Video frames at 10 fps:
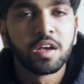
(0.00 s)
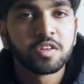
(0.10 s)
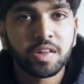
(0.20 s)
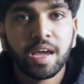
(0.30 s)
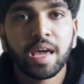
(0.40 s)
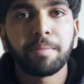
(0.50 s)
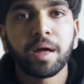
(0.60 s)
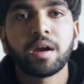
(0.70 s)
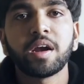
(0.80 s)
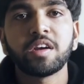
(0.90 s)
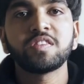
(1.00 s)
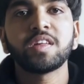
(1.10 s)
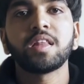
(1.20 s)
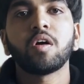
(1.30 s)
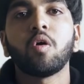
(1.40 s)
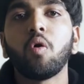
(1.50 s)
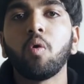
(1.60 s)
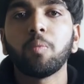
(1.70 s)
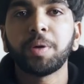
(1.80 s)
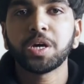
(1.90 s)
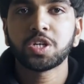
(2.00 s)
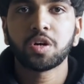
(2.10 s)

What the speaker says: so that I can better understand the whole picture